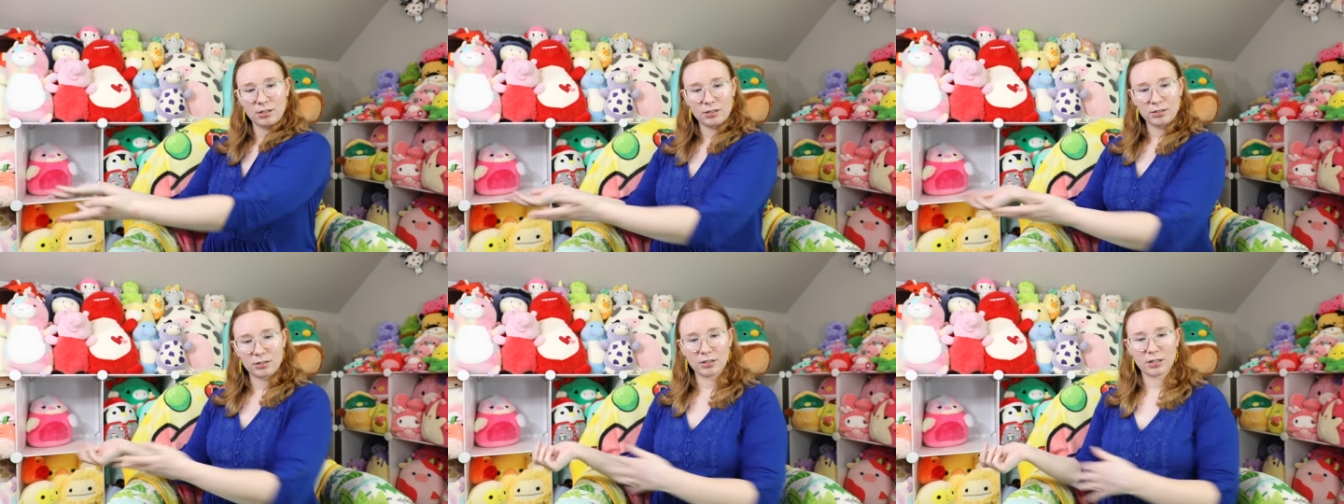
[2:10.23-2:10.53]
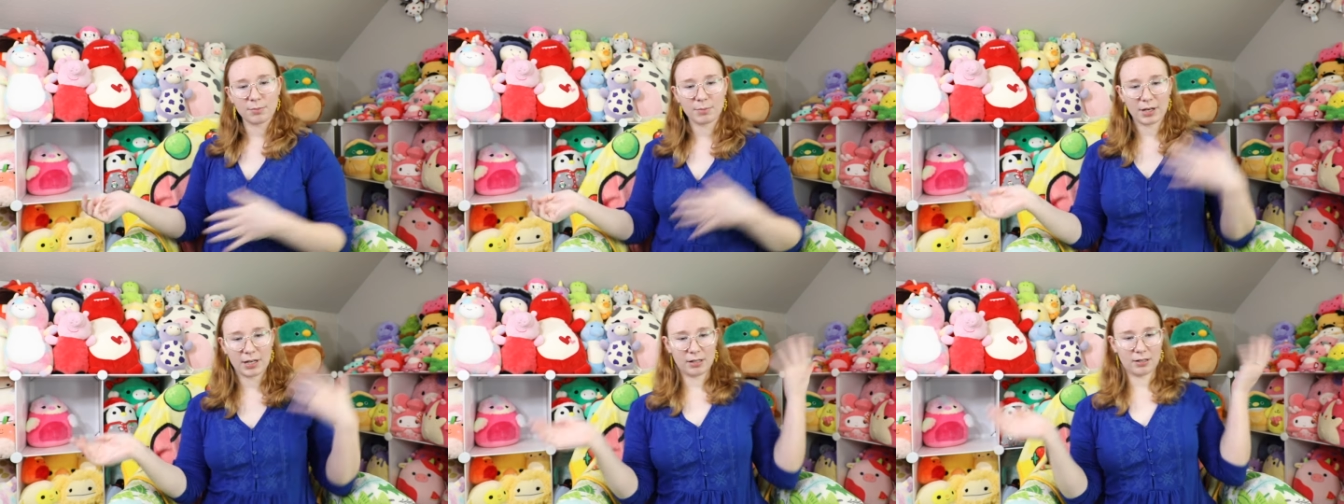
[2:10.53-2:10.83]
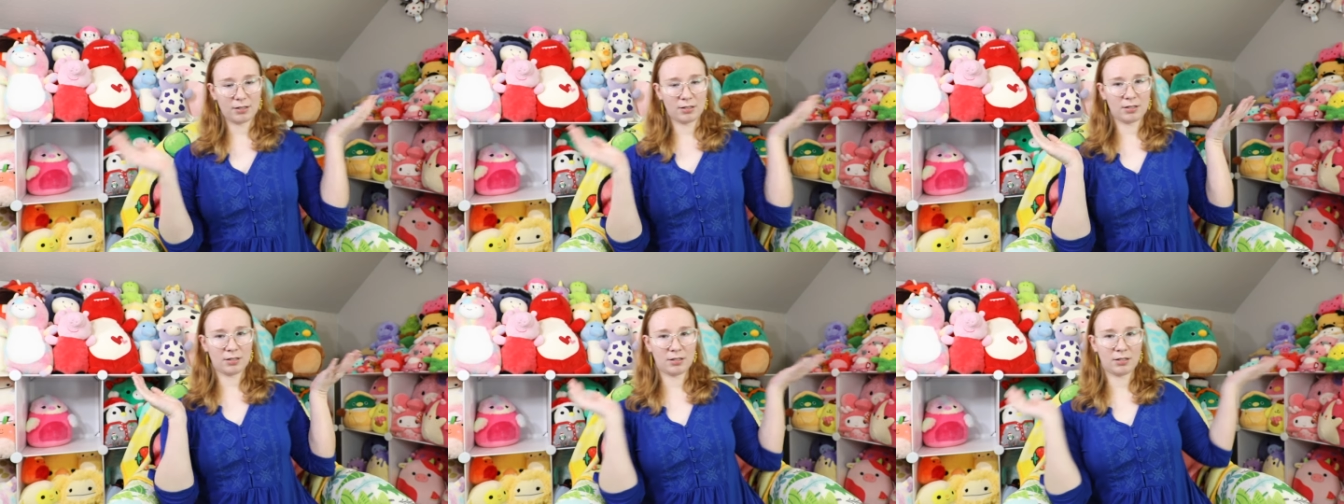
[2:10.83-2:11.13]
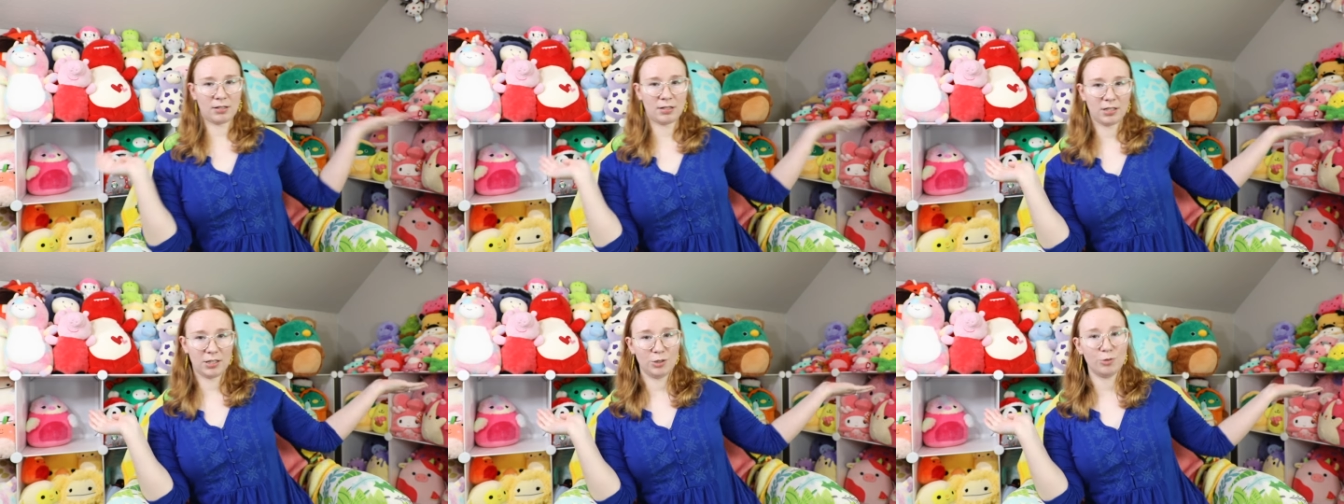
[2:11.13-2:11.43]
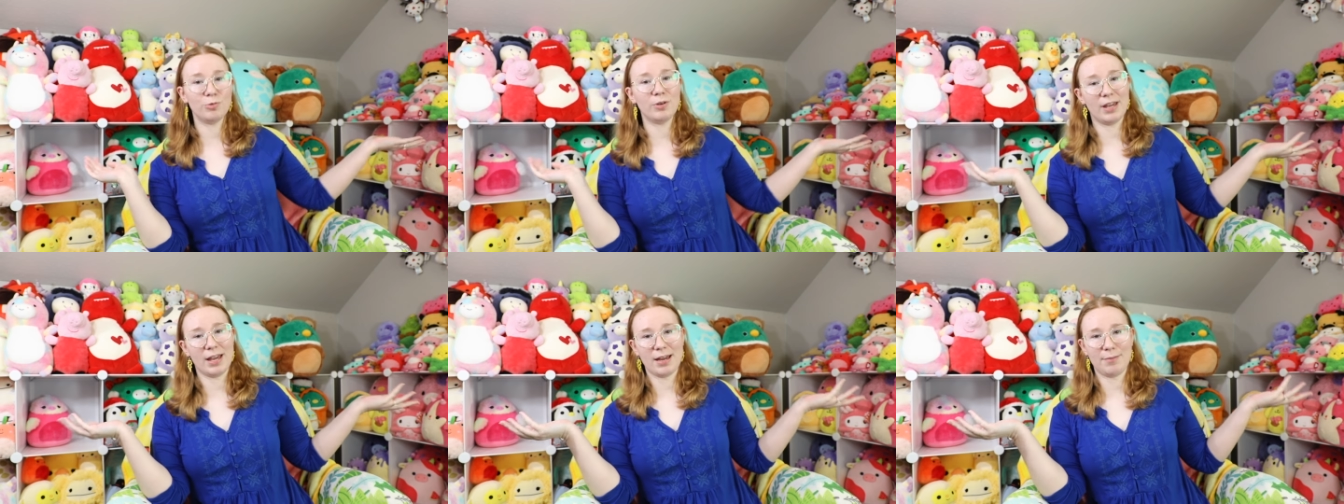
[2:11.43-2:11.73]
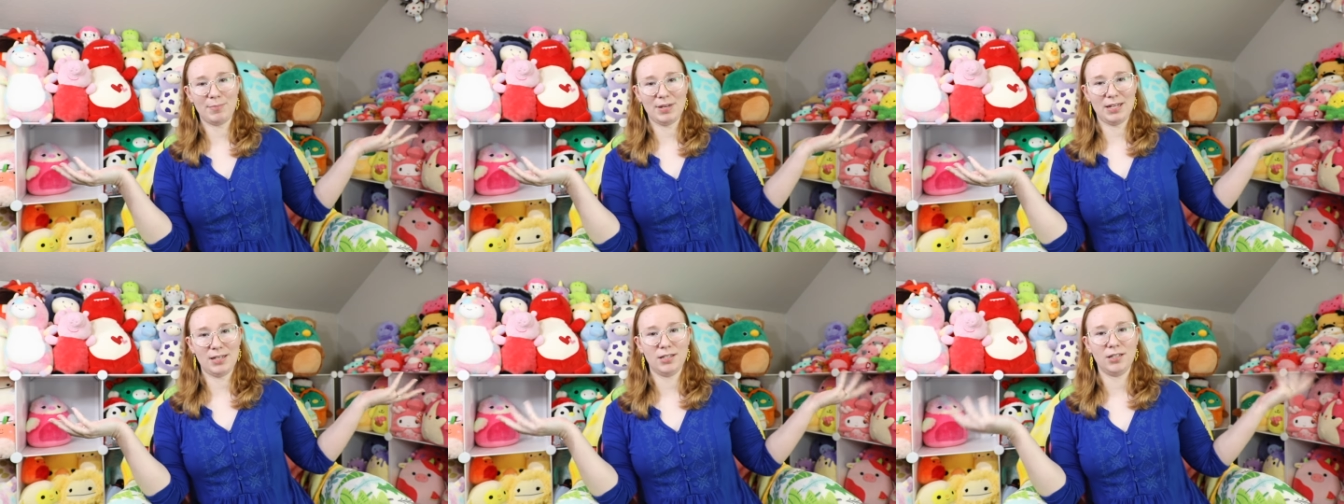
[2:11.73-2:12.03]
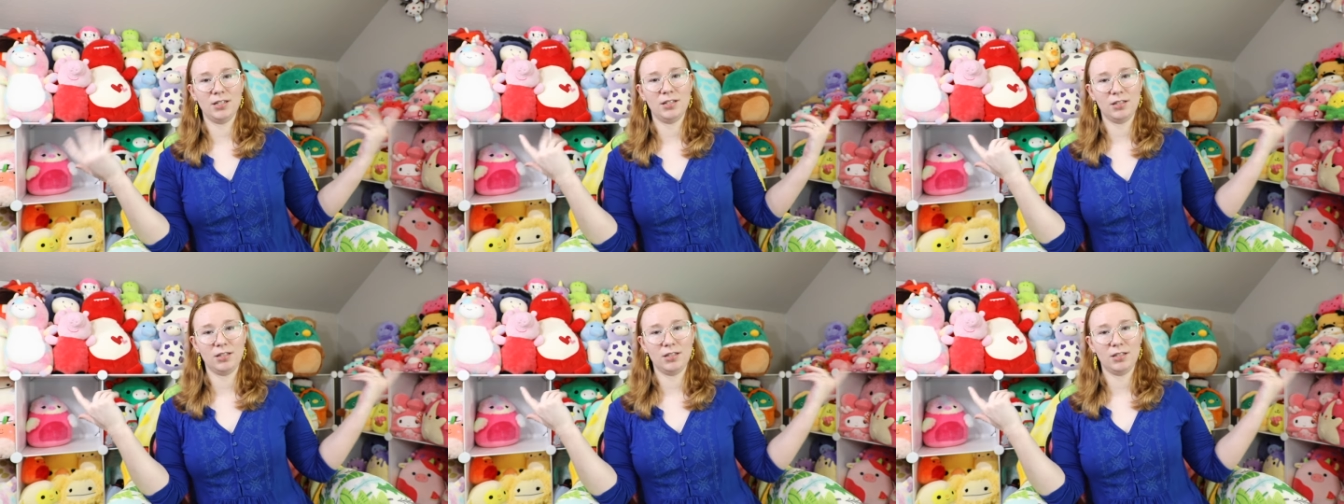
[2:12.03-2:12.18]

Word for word: look at my, you get me.